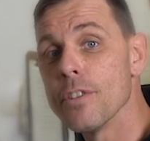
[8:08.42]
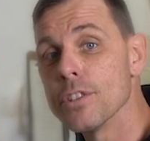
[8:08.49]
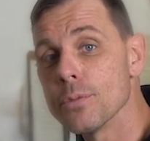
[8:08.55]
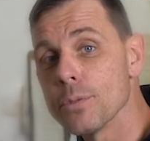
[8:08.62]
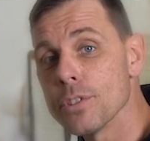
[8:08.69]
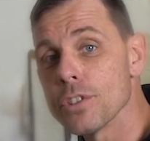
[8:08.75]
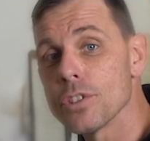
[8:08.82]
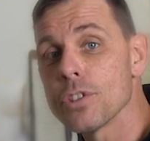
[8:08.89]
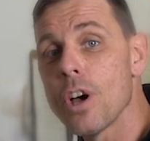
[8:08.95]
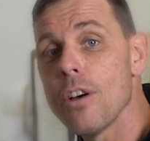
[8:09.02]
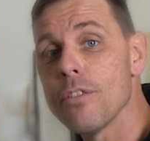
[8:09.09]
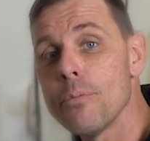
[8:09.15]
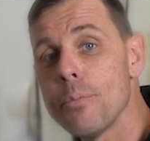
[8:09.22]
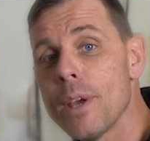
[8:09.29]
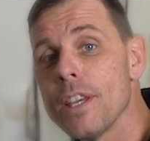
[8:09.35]
this was a
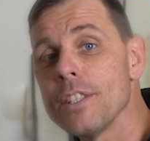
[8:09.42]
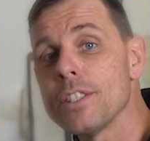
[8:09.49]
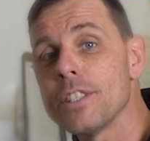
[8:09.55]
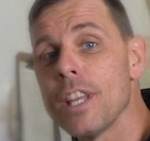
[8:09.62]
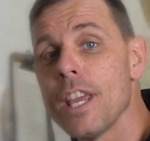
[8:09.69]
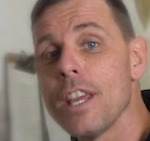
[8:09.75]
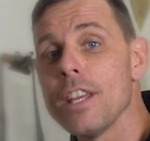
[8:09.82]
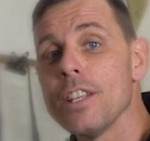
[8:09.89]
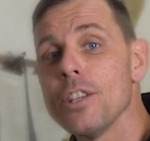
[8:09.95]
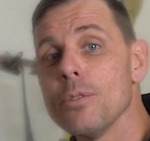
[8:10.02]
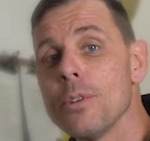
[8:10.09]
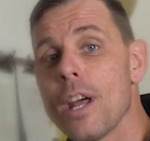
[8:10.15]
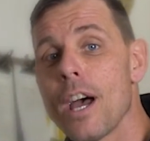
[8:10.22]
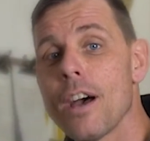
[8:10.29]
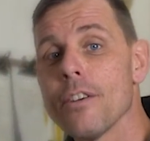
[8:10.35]
solvent-based stain, you
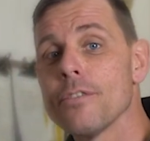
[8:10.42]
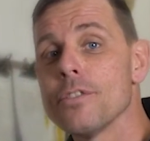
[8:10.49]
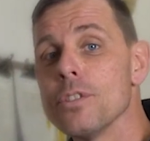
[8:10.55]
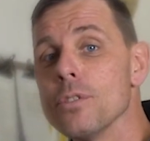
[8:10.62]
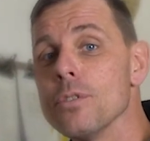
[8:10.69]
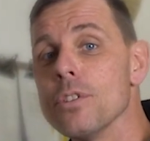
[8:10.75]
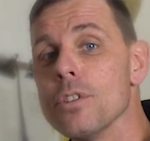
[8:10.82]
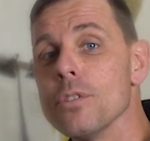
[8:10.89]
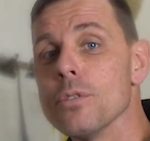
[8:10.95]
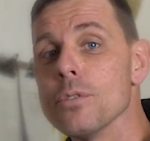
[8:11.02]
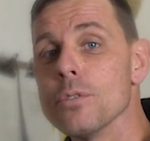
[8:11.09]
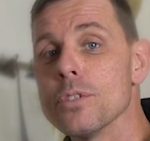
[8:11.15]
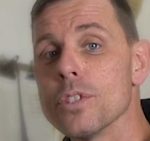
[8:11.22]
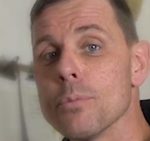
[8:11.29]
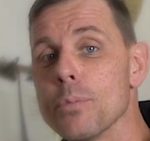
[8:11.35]
would have to use a